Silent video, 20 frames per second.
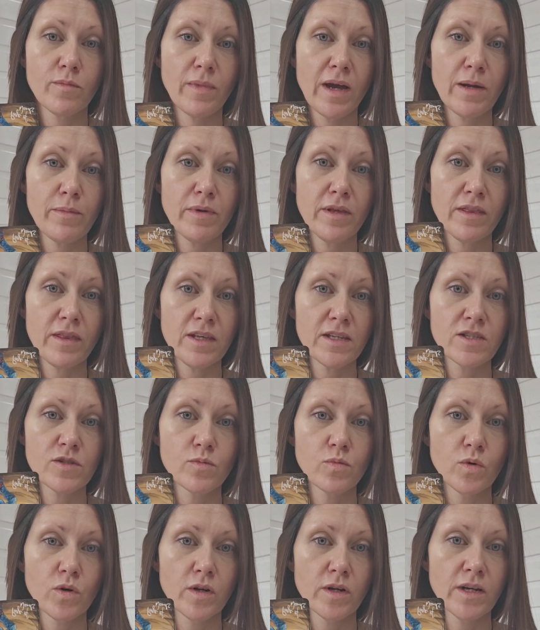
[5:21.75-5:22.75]
Maybe this
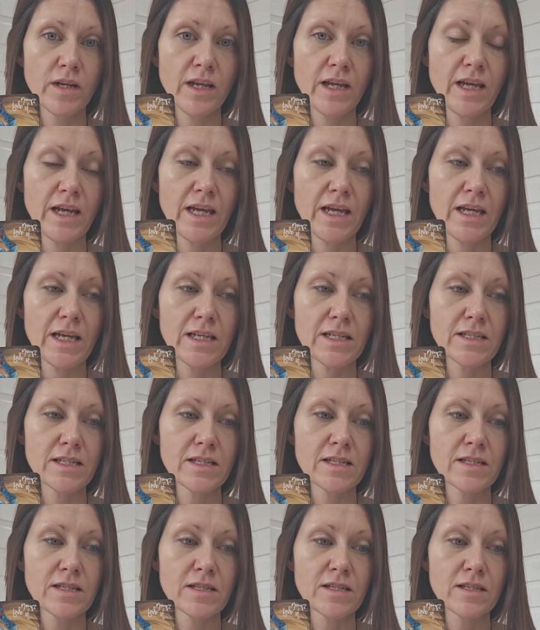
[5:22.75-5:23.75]
one
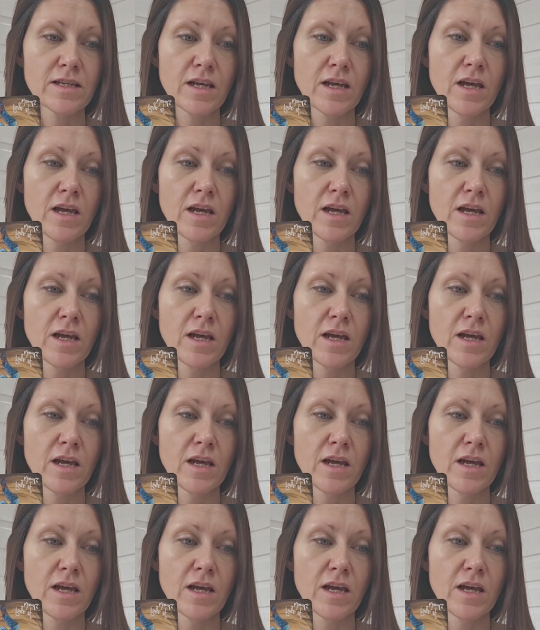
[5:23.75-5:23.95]
is